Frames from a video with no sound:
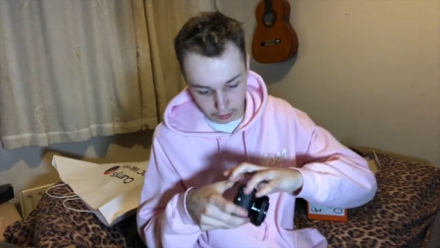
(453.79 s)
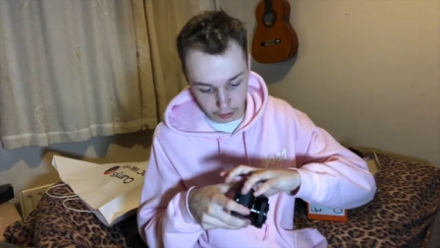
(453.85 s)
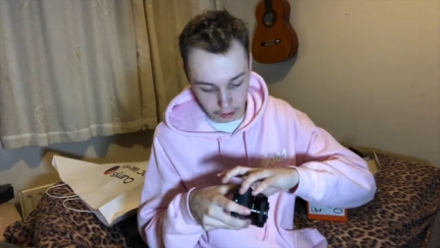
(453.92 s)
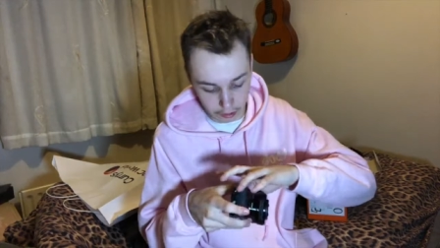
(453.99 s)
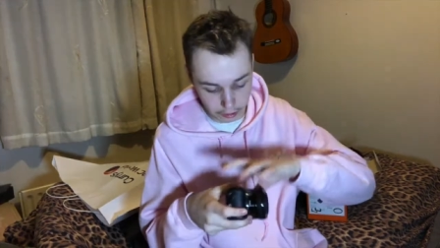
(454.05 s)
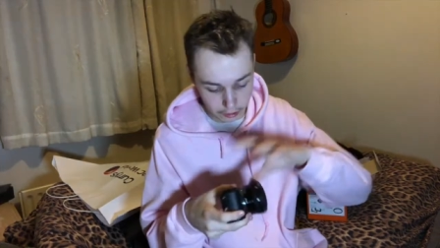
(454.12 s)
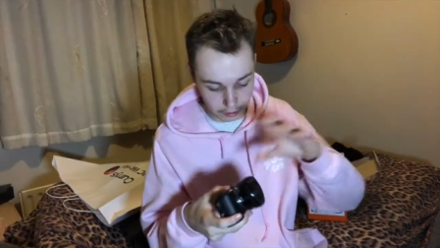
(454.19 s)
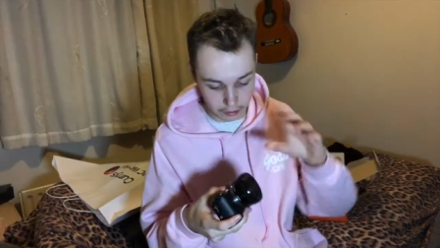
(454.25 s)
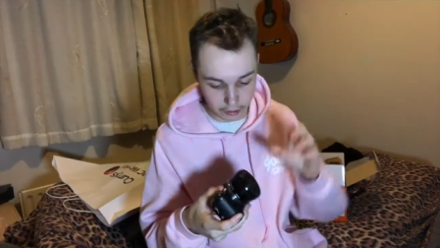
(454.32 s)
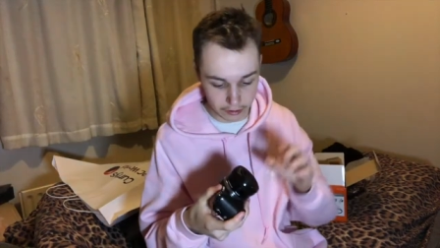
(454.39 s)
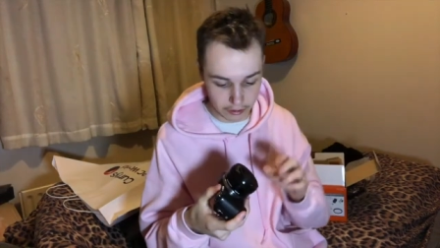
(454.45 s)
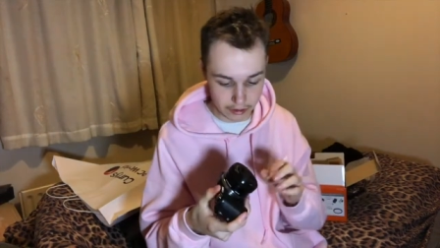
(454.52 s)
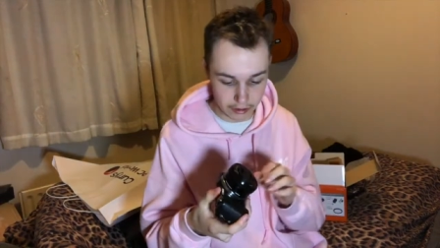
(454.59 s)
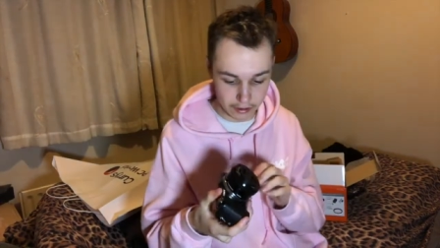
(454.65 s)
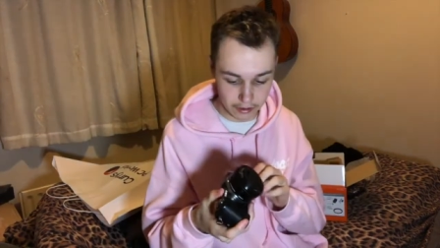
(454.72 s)
Oh,
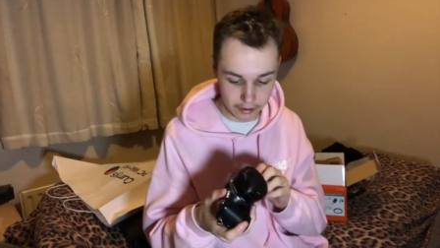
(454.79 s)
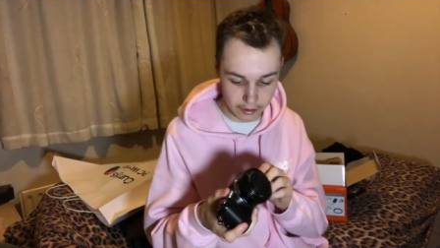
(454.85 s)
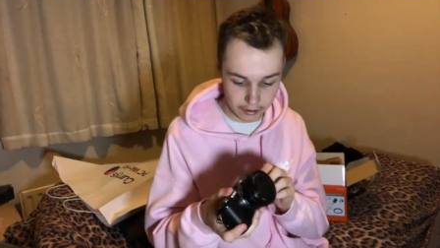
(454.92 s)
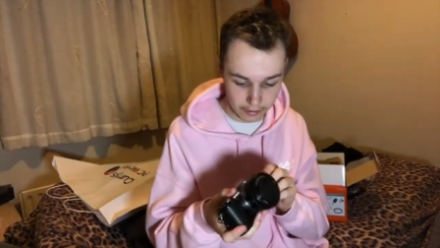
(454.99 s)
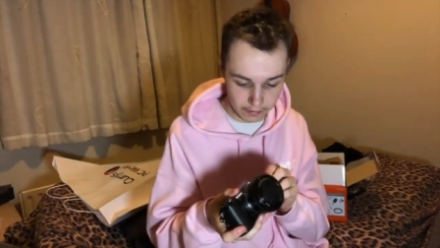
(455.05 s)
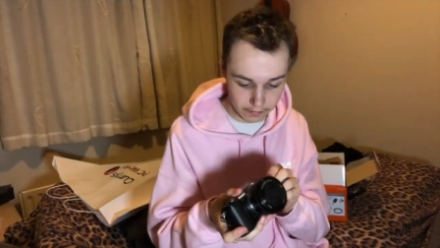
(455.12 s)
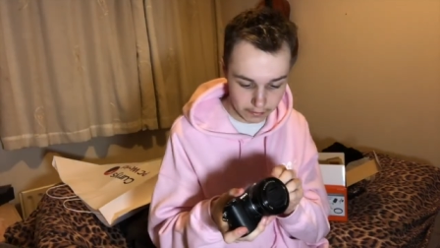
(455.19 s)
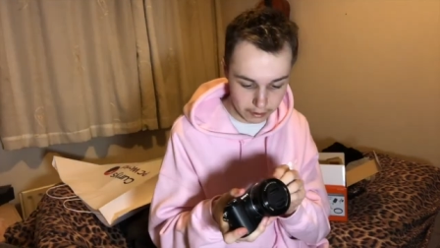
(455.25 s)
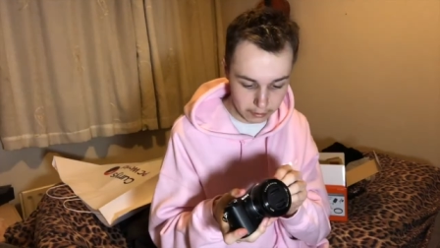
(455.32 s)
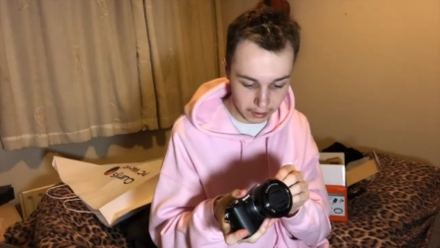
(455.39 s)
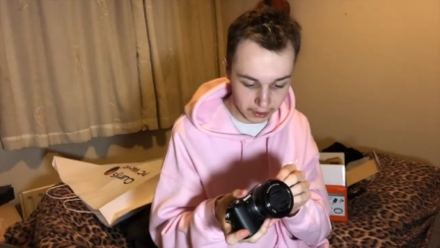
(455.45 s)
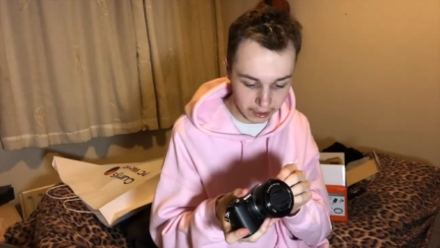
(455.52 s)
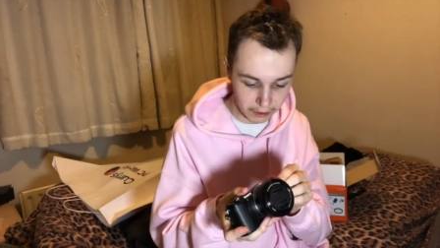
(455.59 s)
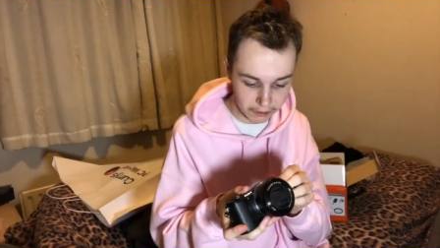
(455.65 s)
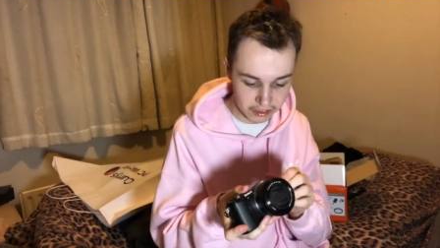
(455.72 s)

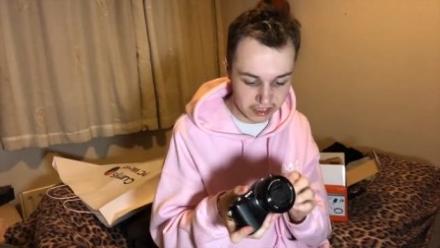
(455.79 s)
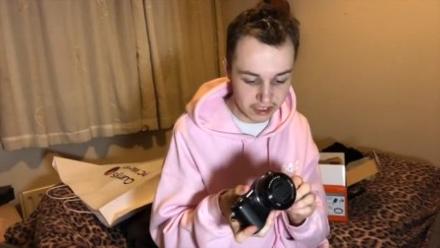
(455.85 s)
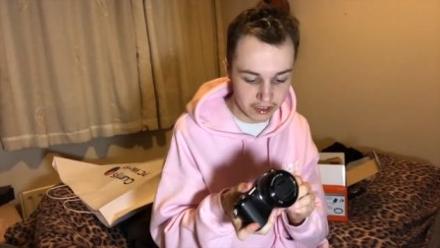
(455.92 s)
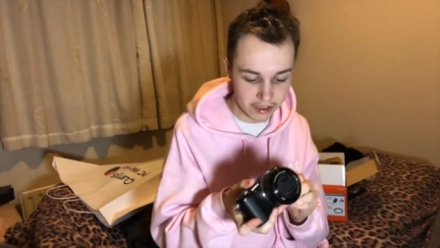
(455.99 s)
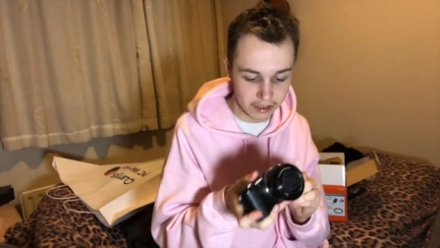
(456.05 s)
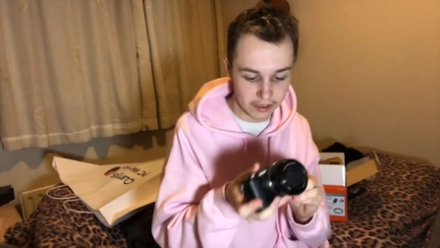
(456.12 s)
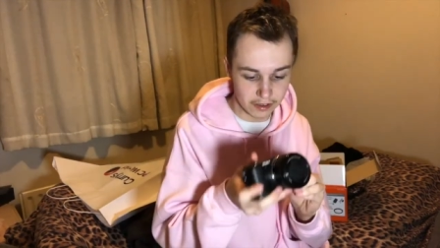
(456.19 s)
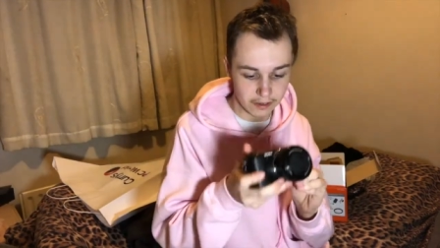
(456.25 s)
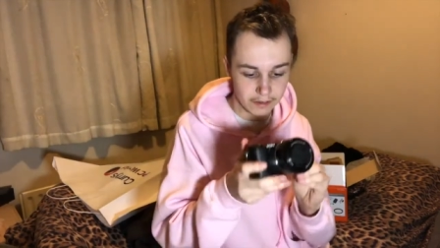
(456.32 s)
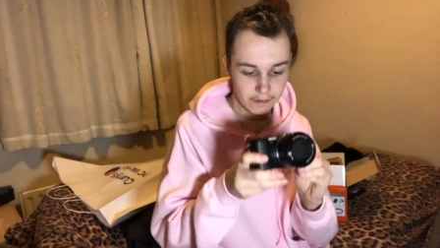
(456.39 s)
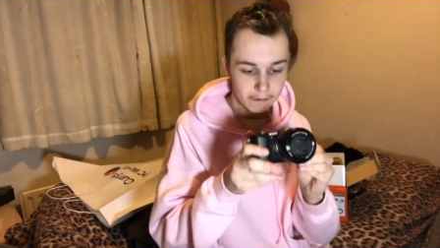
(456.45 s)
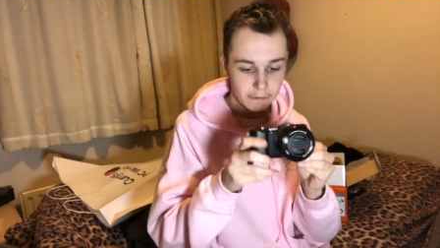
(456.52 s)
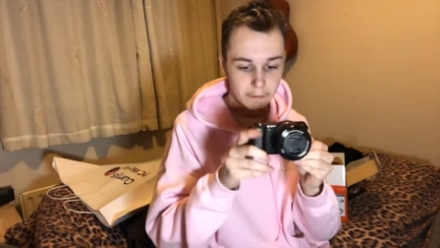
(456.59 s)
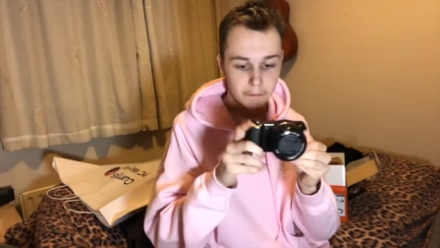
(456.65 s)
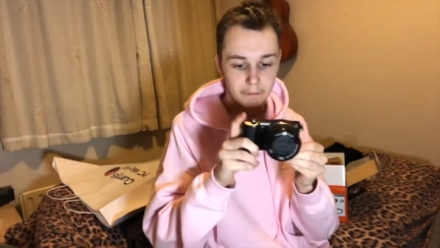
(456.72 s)
magnificent.
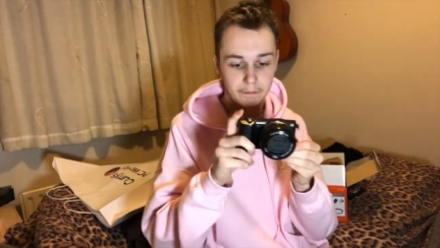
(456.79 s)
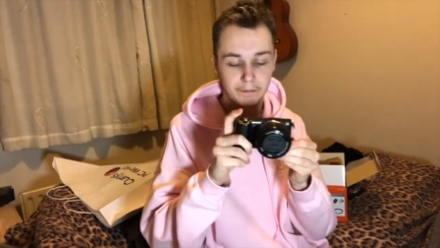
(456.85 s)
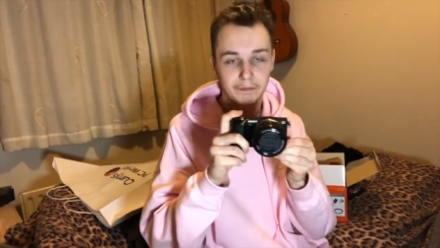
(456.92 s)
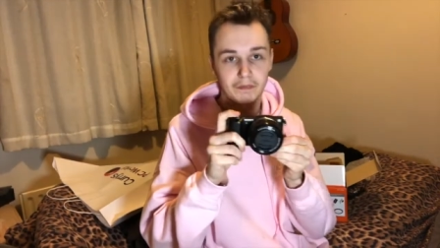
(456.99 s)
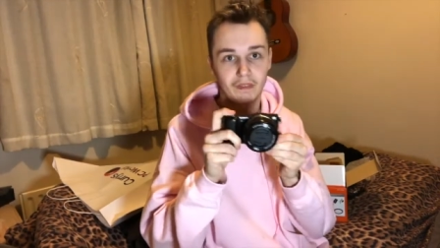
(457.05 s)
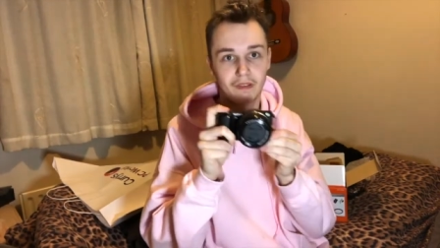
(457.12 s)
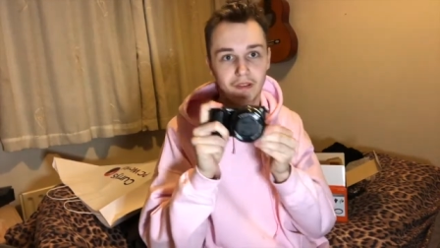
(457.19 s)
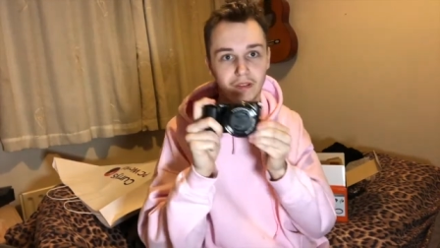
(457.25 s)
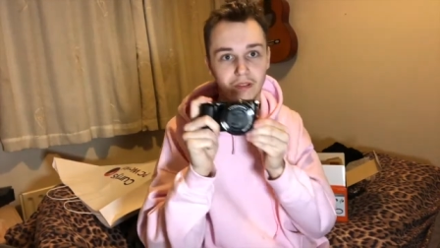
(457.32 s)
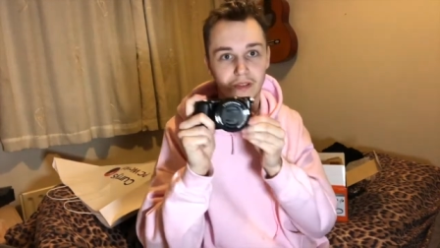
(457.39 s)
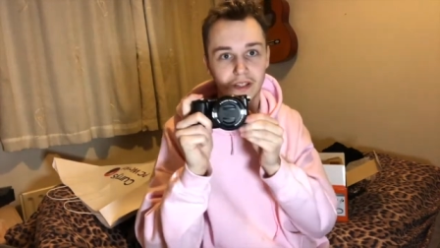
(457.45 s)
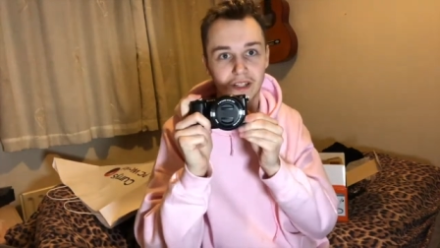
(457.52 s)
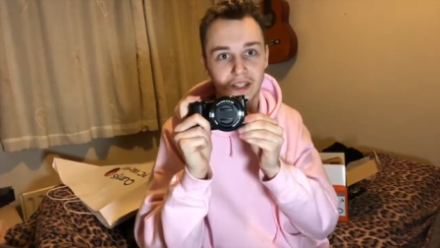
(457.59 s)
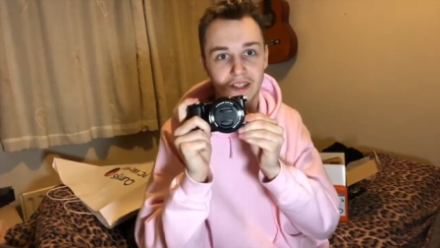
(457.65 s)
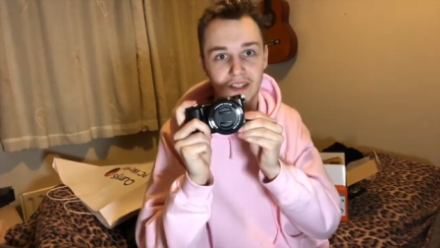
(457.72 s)
Look
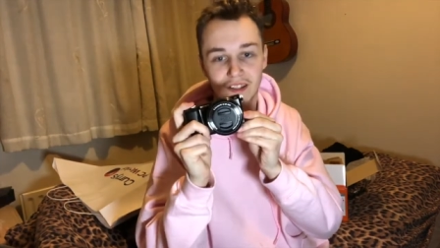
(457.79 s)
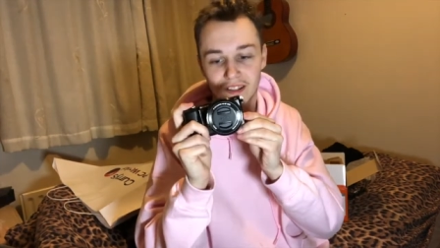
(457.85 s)
at it.